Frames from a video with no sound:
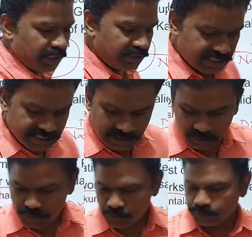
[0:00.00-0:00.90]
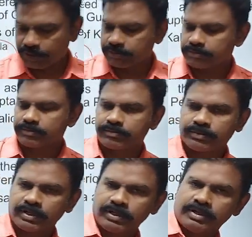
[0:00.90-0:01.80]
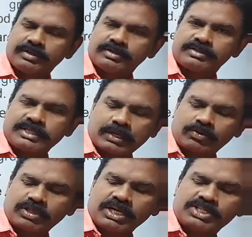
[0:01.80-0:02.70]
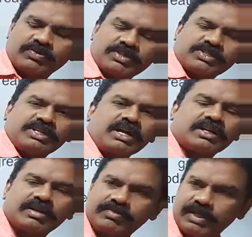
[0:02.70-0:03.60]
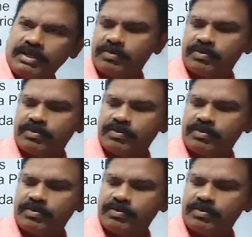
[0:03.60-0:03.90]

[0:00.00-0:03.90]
This love story. Sekuntala, she was daughter of the